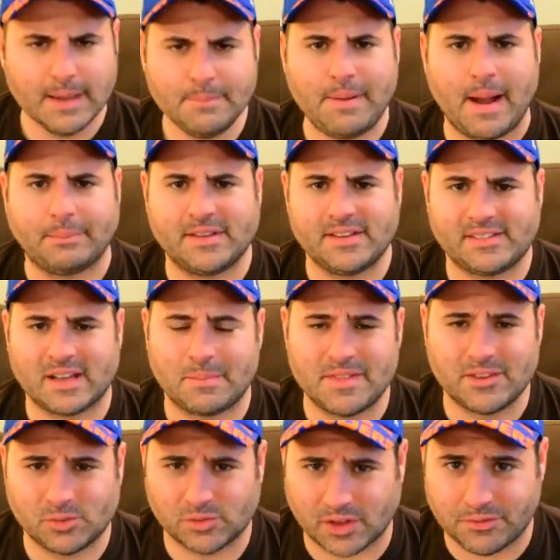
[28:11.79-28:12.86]
it popped this up
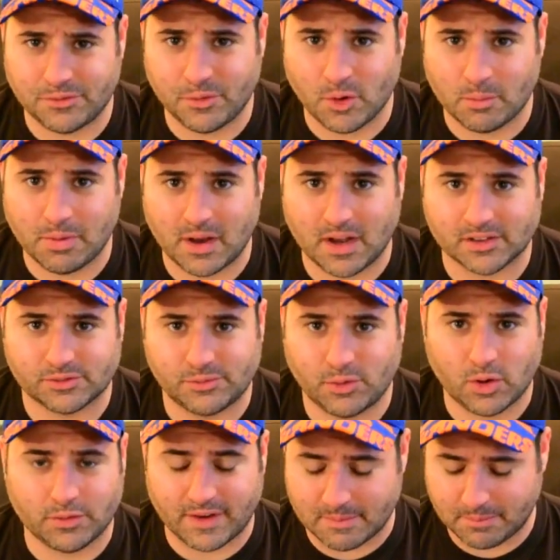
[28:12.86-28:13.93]
and this was like four bucks,
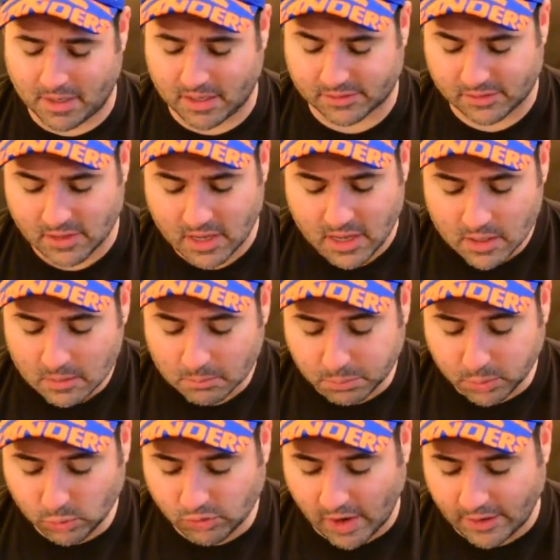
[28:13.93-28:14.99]
four or five bucks.
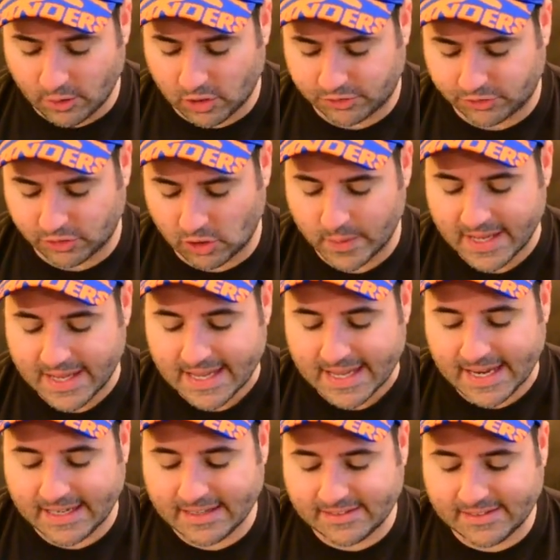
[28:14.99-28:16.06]
Blu-ray also.
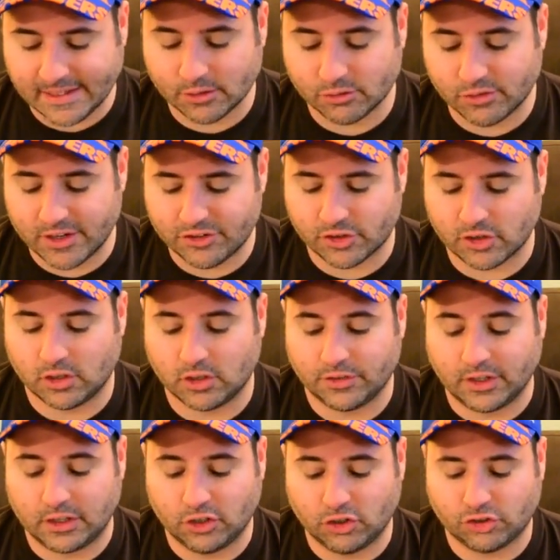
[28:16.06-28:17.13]
It is the original
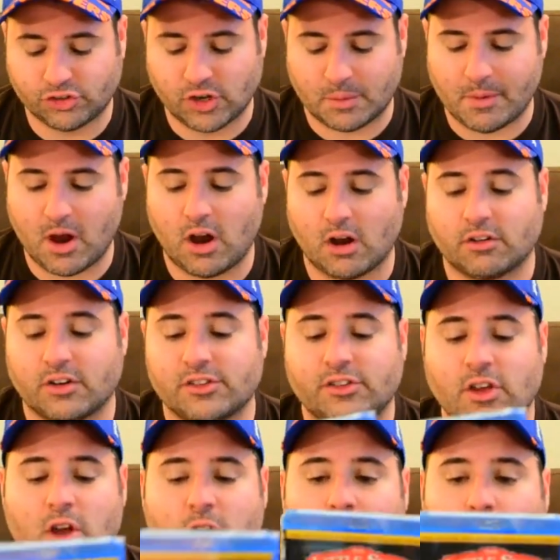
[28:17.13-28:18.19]
The Little Shop of
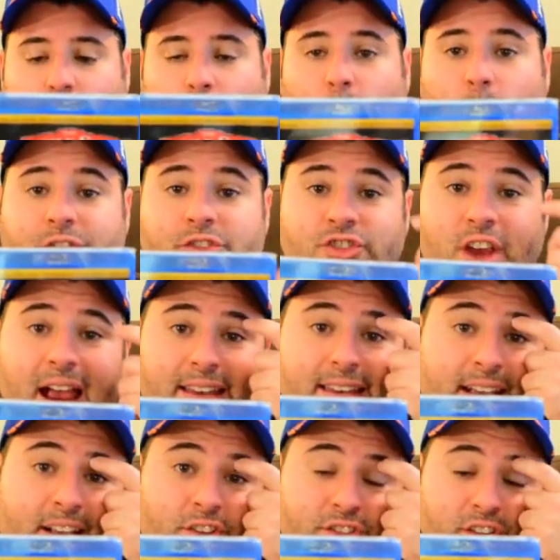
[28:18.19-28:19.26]
Horrors with Jack
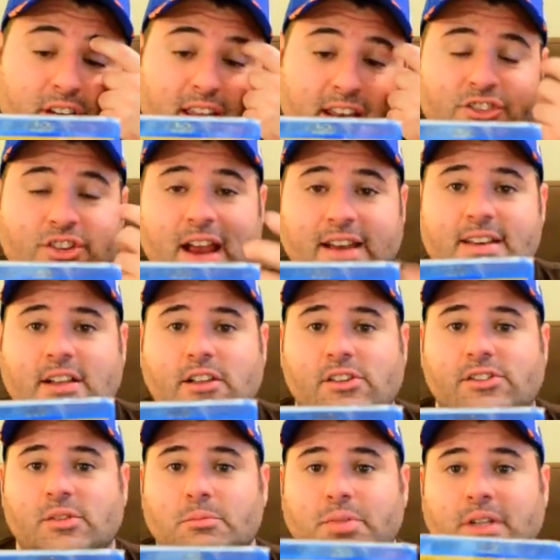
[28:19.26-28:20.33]
Nicholson in it. Jack
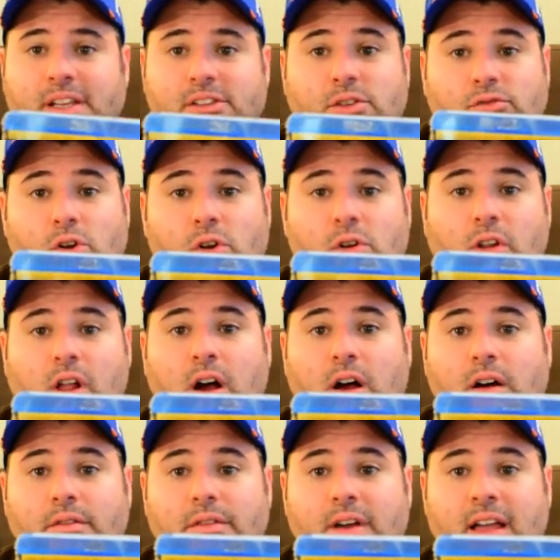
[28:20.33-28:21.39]
Nicholson plays the role
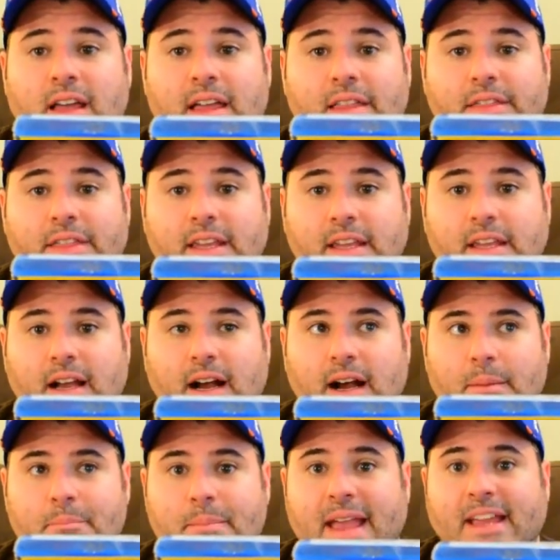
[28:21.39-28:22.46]
of the
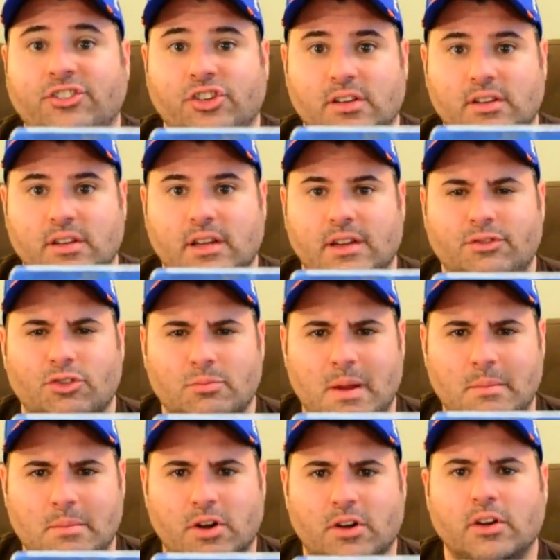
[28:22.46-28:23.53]
uh, patient. If you
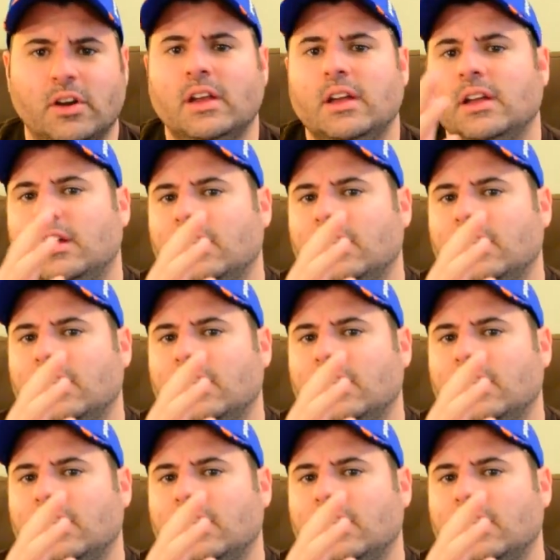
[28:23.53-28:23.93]
remember